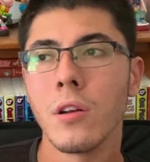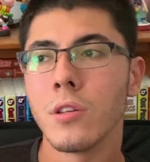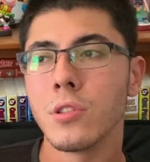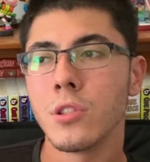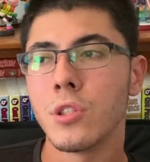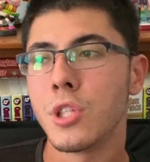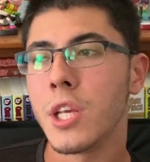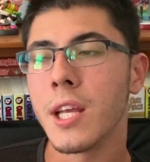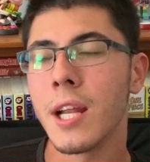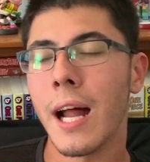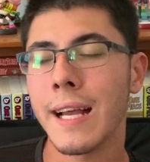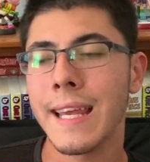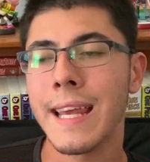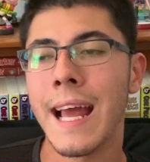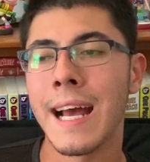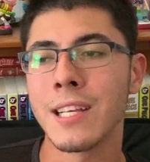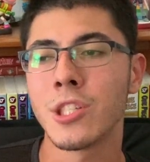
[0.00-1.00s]

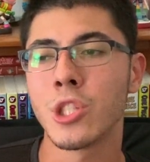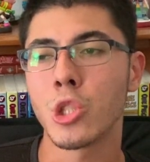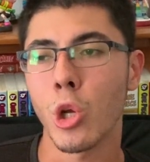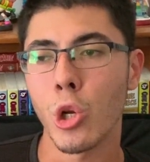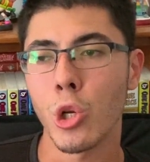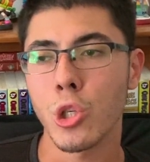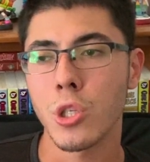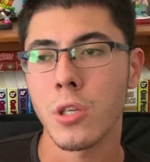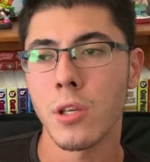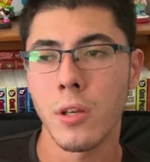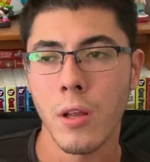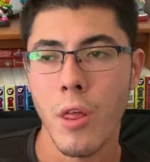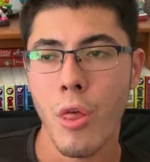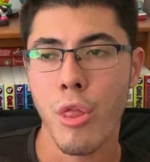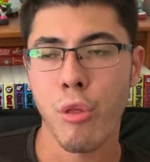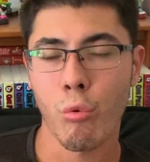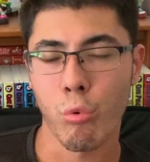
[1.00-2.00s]
Shigaraki has search
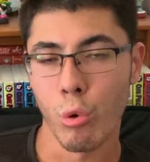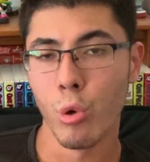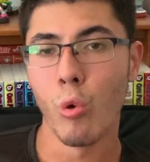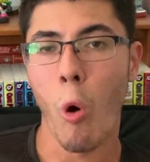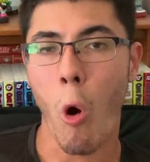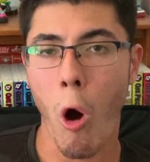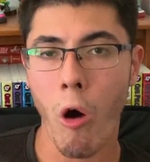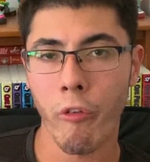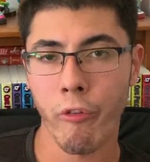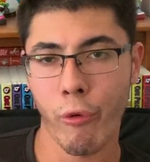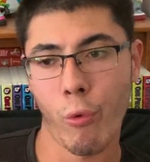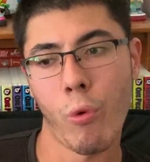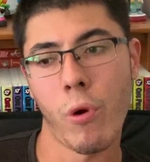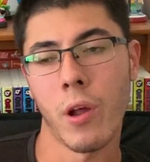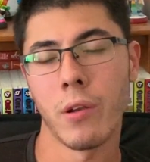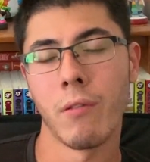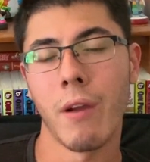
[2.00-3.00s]
through all for
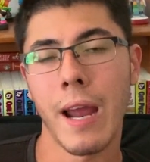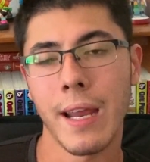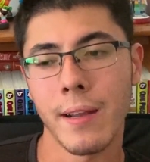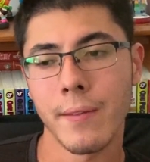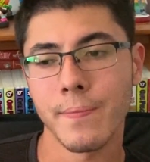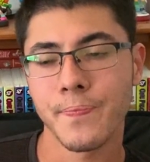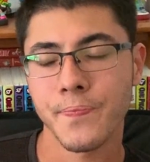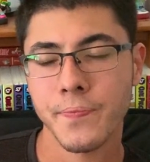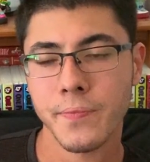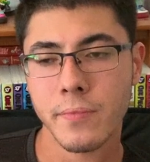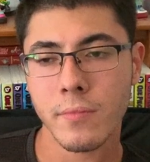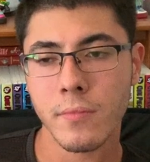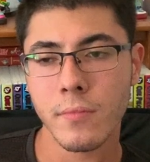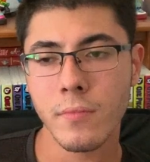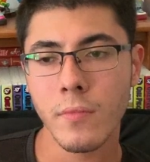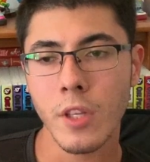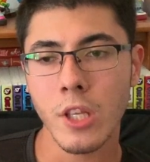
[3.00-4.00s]
one, right?
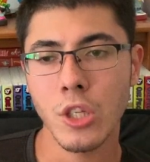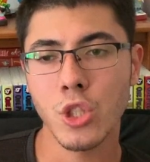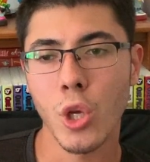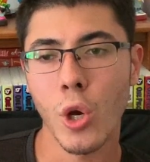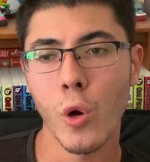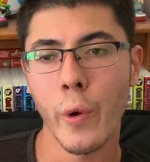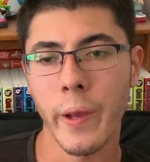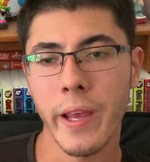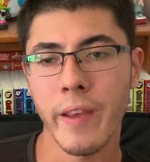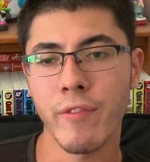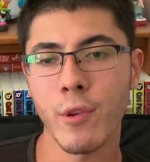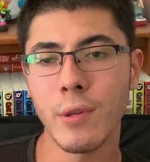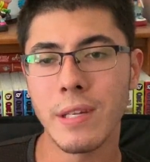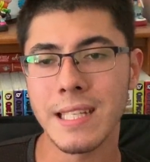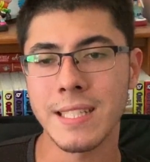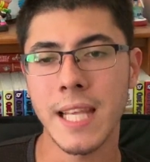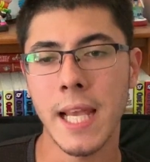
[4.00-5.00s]
So if you
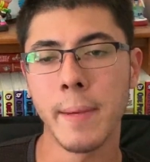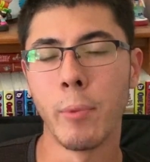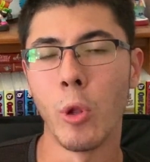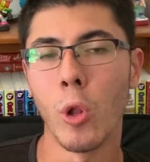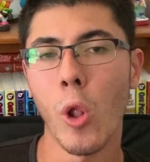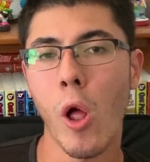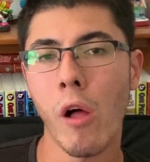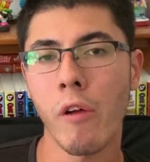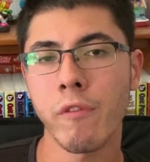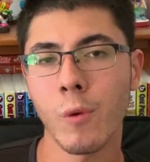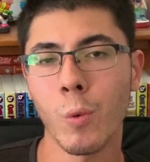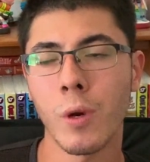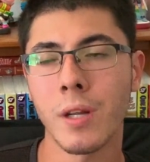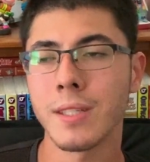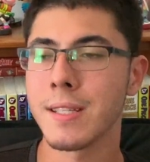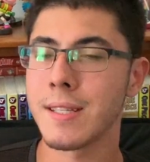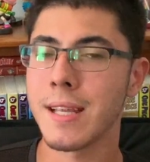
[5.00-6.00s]
disable all for
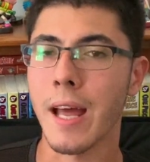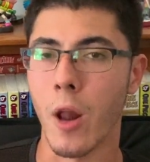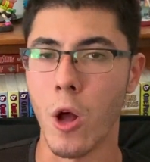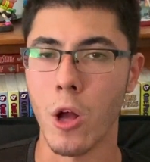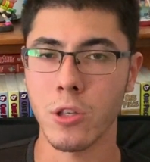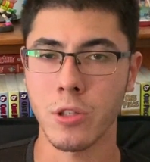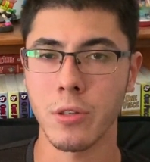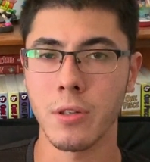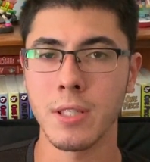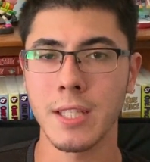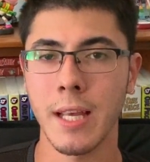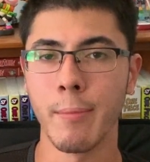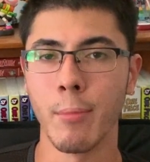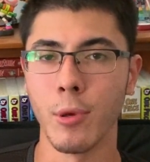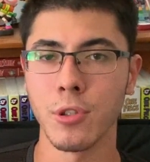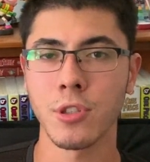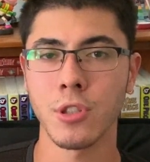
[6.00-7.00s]
one, does that also
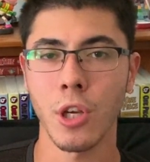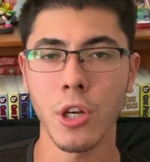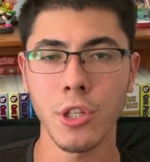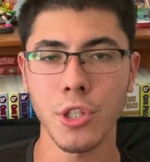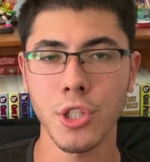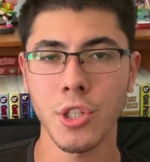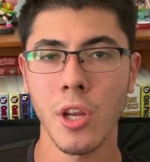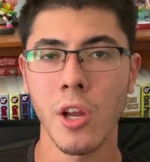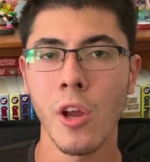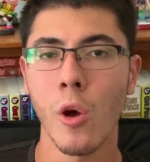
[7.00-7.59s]
disable search?